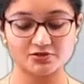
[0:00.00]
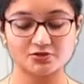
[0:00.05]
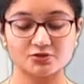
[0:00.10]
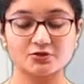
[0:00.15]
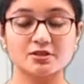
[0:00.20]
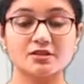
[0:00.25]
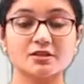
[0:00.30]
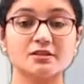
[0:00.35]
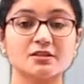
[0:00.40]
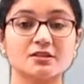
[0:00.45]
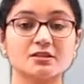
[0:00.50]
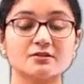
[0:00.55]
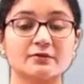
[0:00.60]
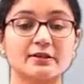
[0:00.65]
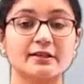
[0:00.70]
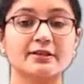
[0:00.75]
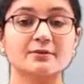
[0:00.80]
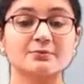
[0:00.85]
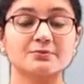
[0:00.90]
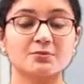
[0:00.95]
So here
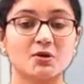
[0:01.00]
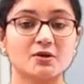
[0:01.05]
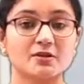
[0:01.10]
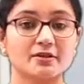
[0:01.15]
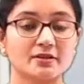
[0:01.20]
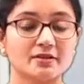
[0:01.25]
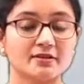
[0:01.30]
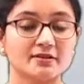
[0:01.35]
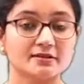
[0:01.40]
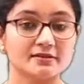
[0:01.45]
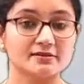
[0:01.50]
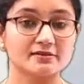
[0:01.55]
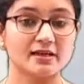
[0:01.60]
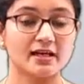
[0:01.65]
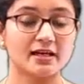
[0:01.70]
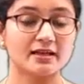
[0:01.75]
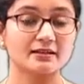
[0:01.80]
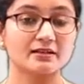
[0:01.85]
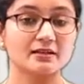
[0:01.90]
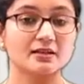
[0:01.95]
very important is
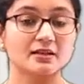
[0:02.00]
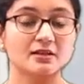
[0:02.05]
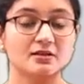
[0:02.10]
that